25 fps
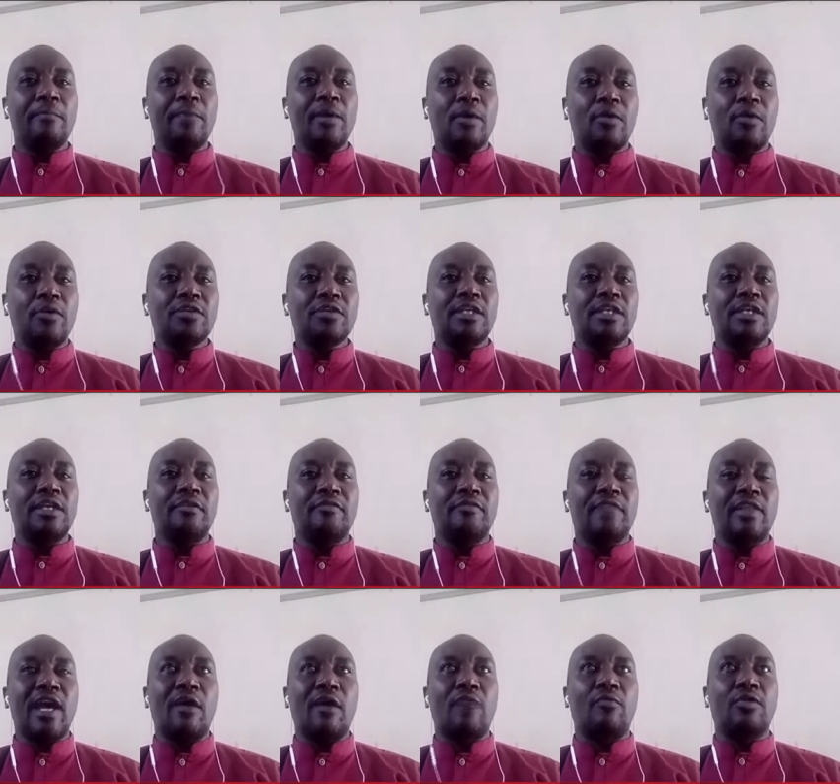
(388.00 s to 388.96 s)
Because
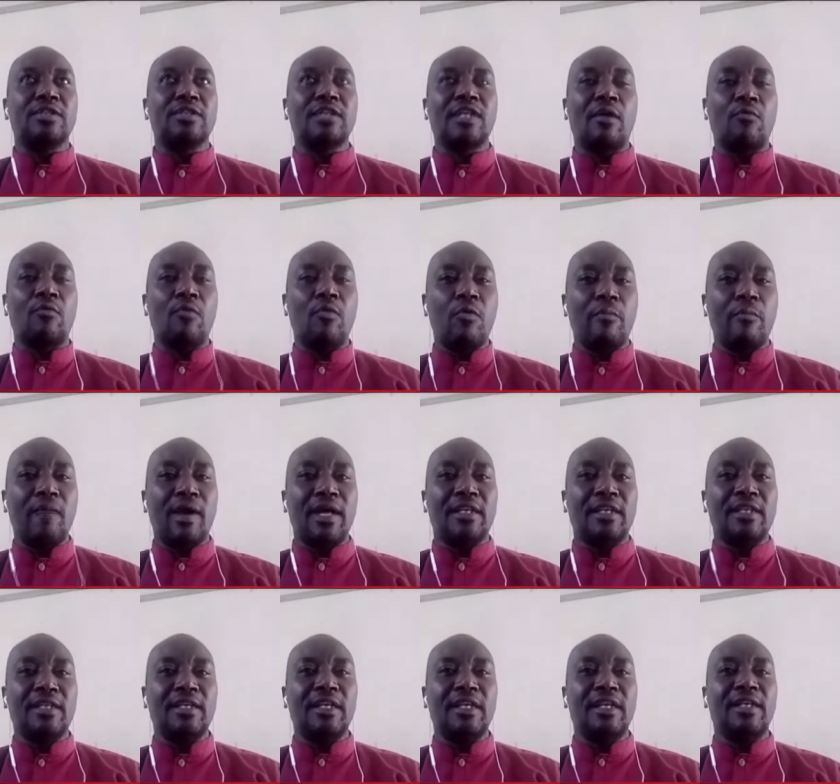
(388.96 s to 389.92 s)
if there was a
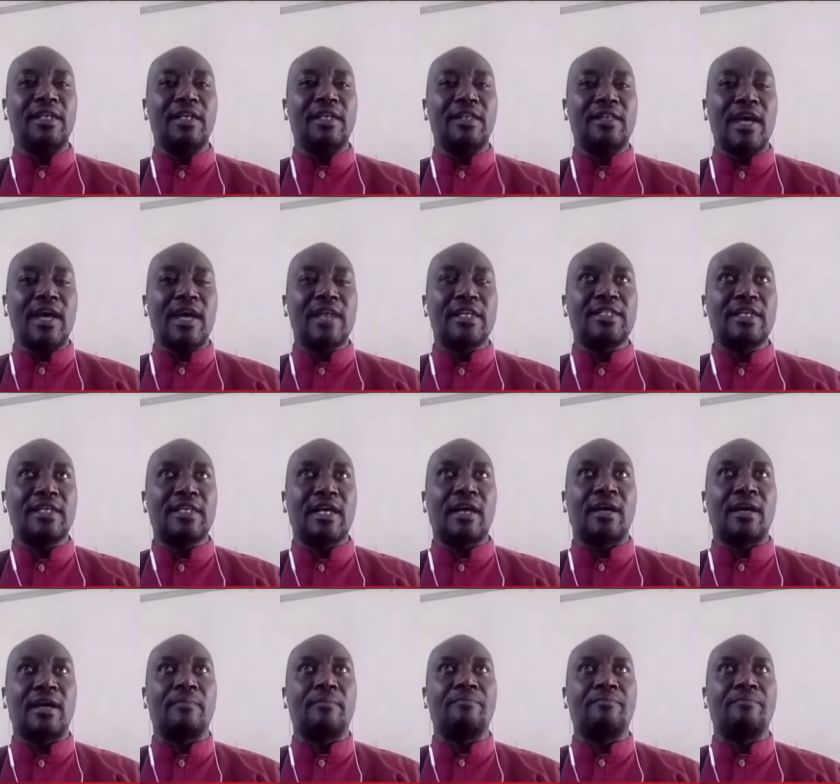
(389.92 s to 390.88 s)
woman in that
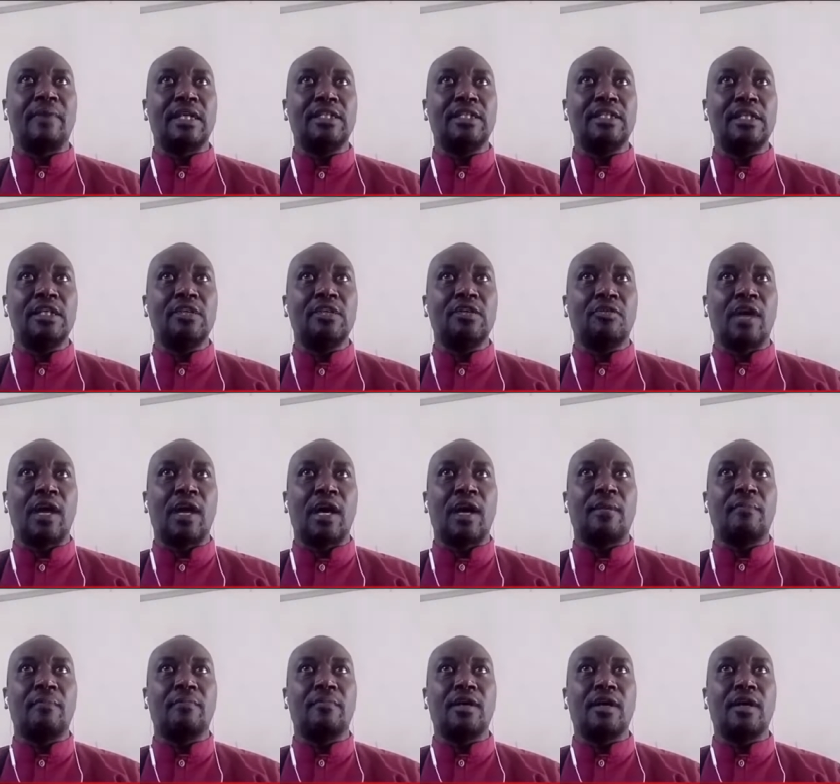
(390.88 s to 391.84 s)
um, particular
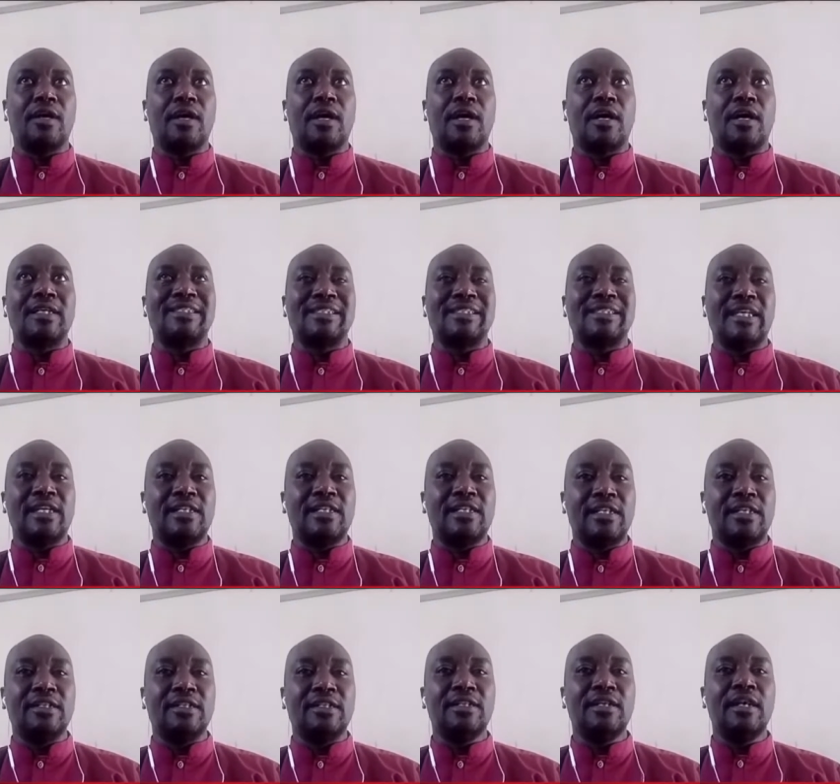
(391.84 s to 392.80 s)
um, uh,
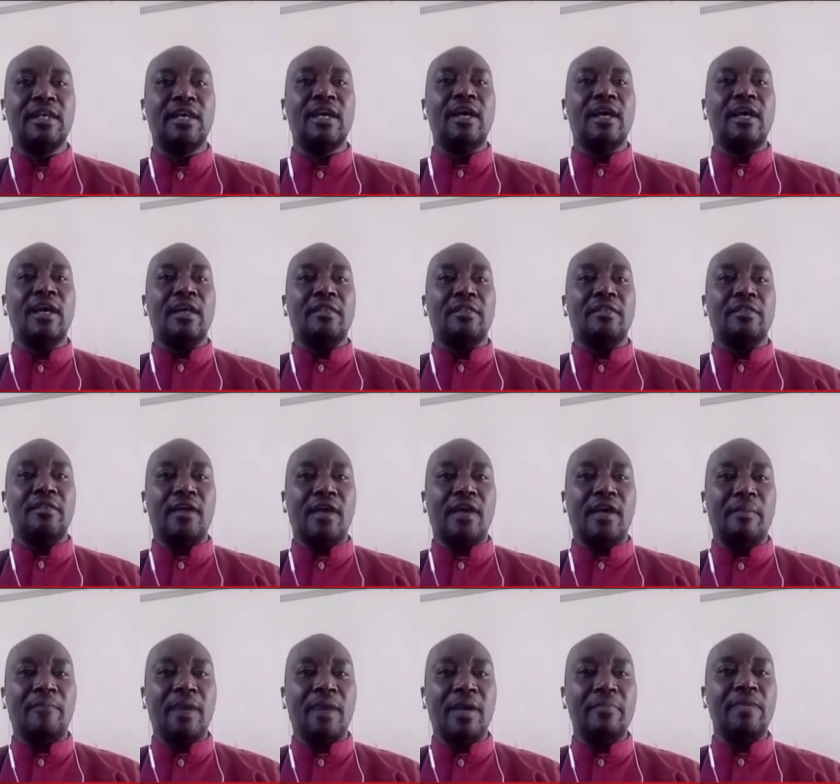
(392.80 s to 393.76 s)
setting,
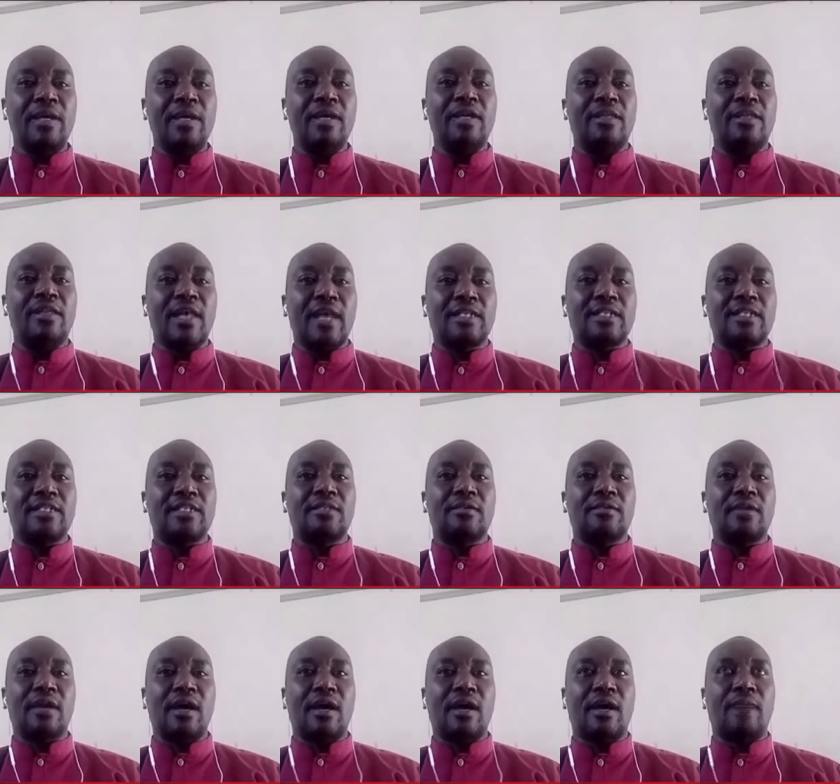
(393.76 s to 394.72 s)
uh, maybe that
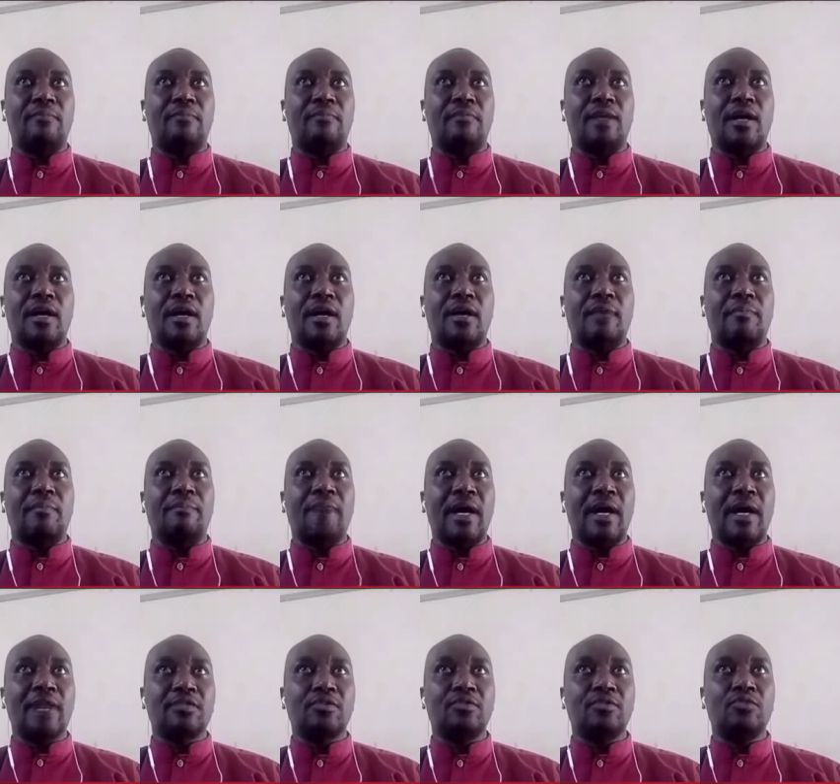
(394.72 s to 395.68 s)
um, uh,
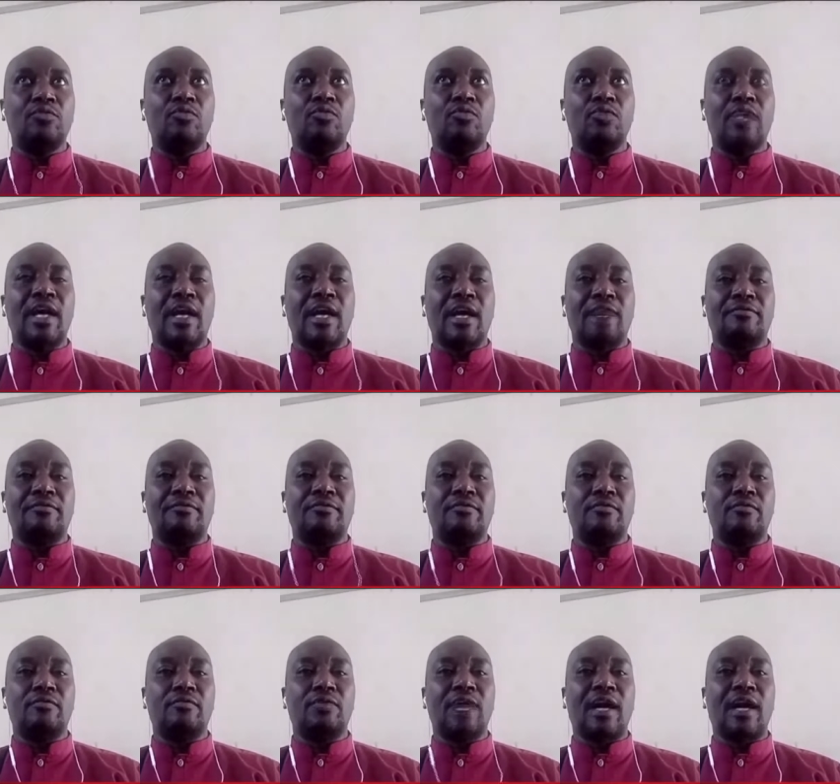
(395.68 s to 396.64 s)
person would have
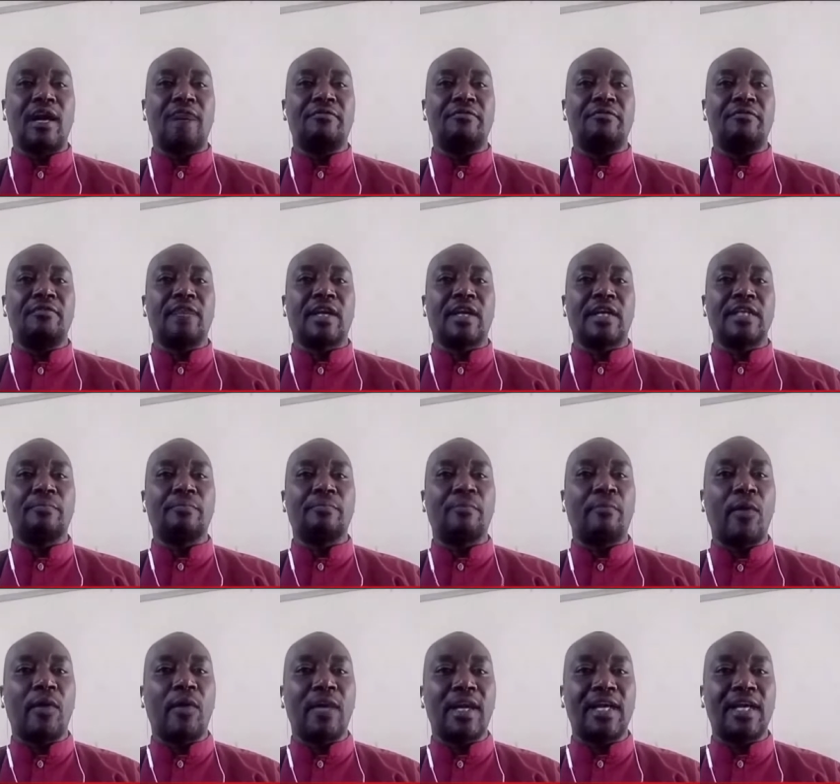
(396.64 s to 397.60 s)
would have
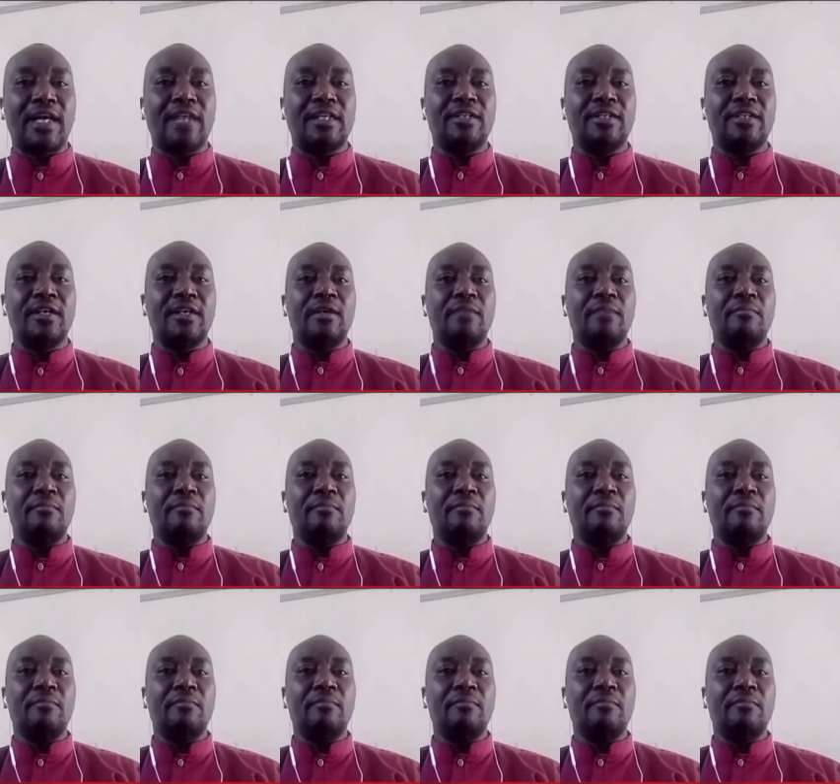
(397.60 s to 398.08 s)
responded.